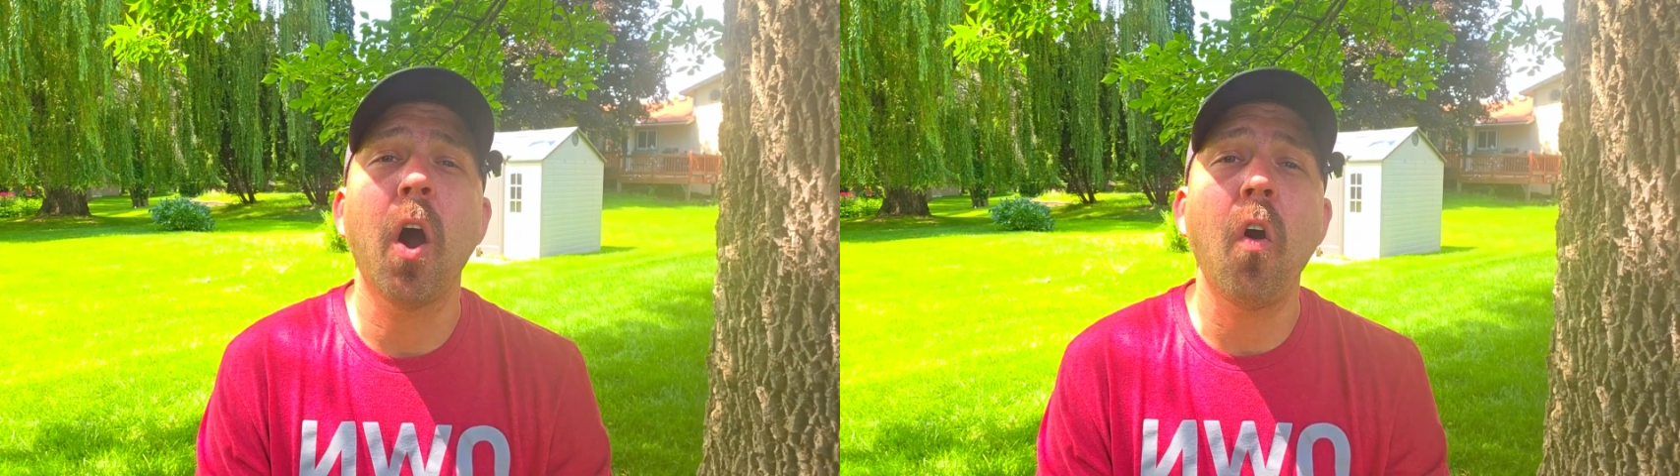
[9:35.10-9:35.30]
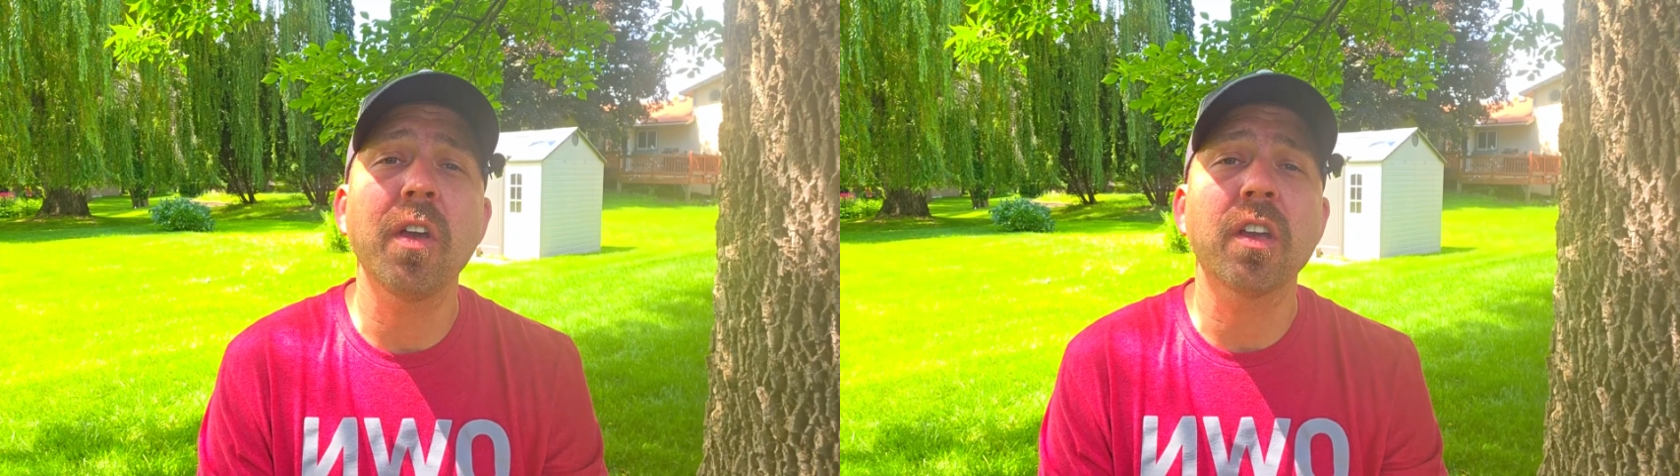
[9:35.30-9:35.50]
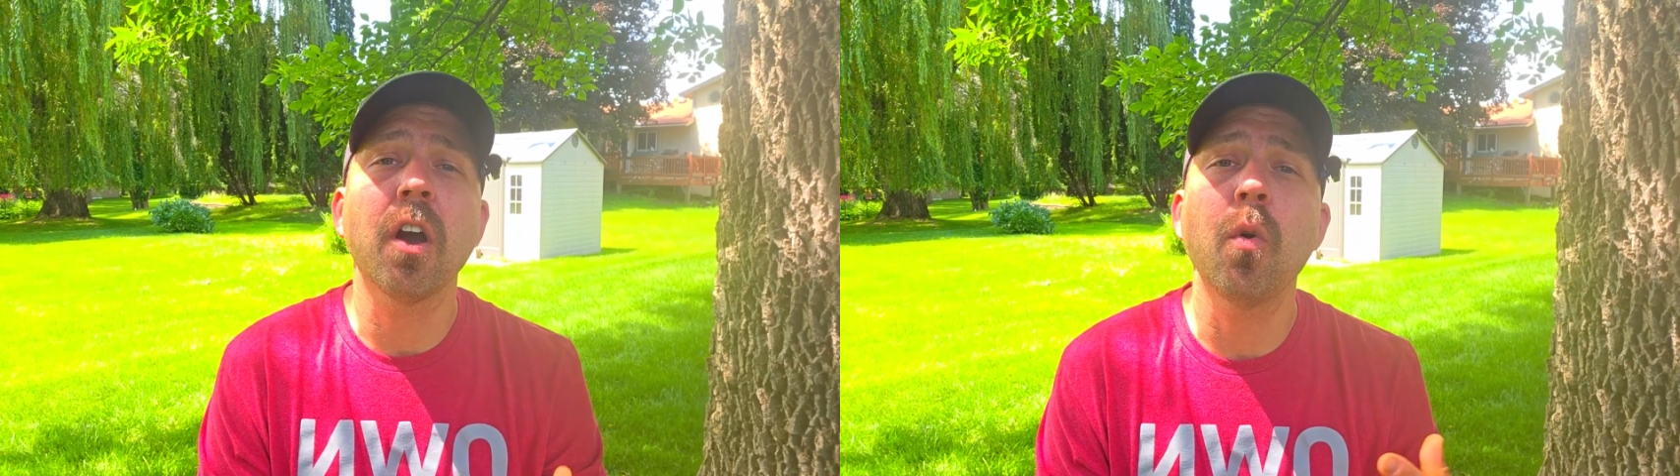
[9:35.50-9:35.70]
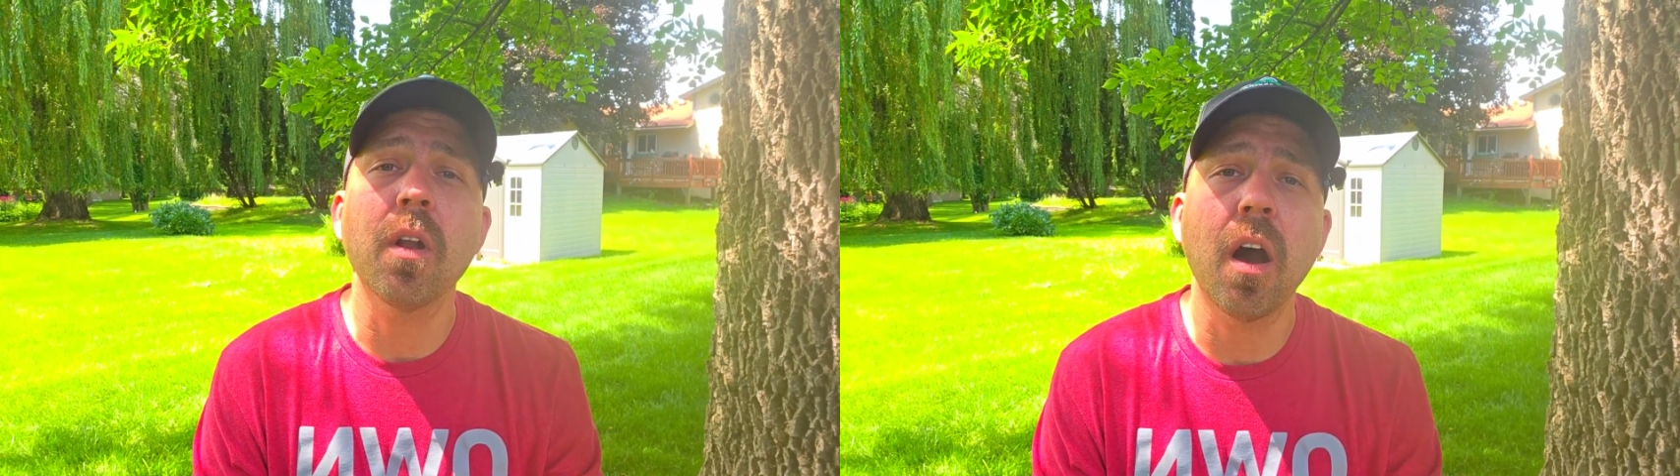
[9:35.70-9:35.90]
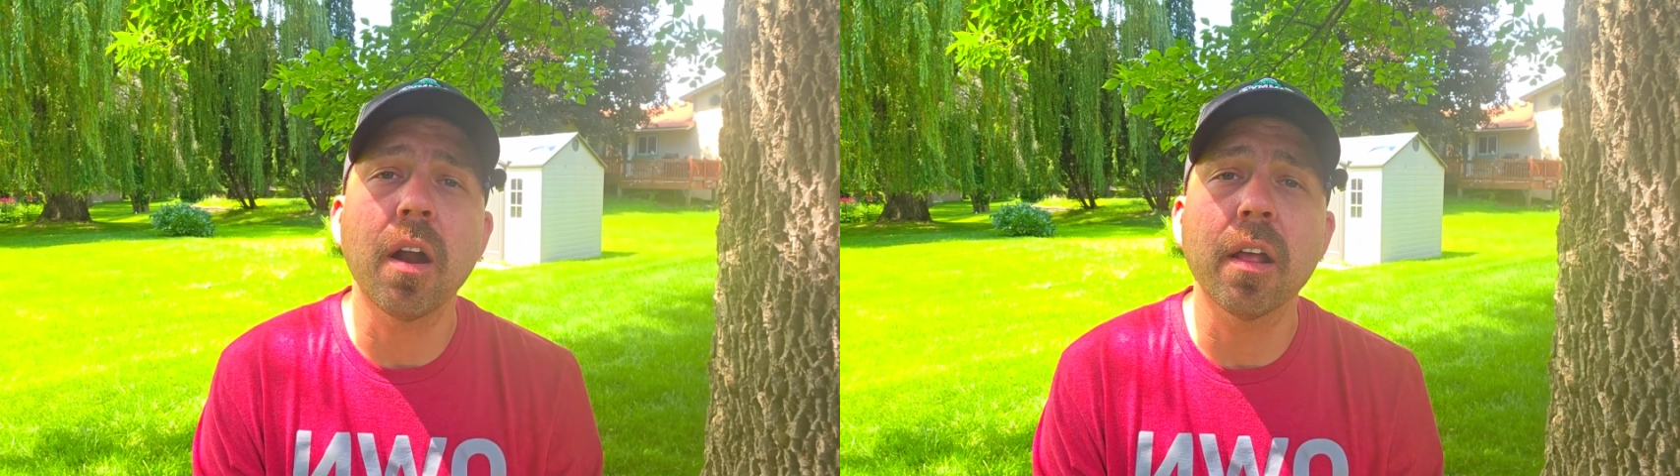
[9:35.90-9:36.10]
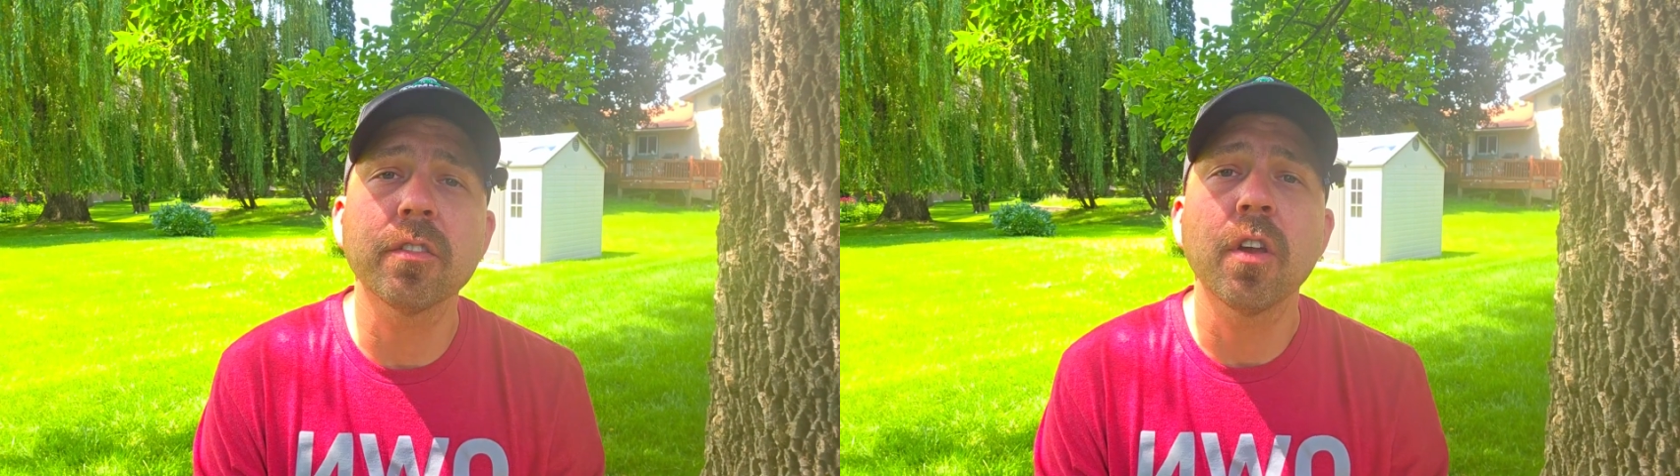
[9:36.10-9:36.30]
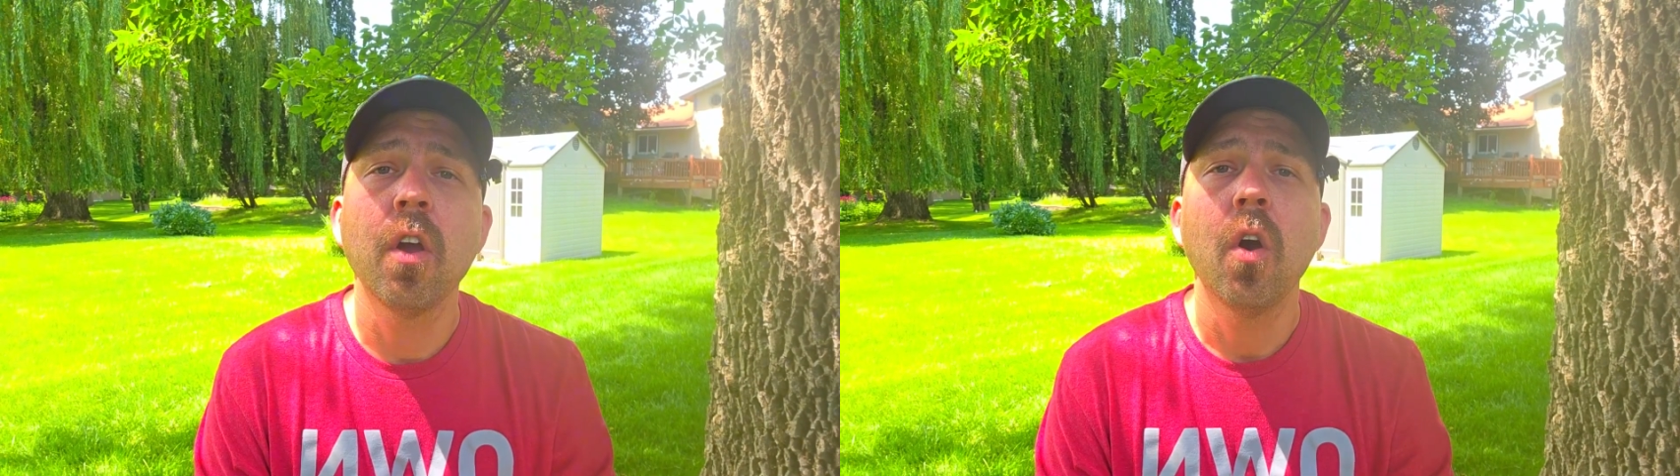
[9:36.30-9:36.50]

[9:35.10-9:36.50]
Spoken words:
poly coat on it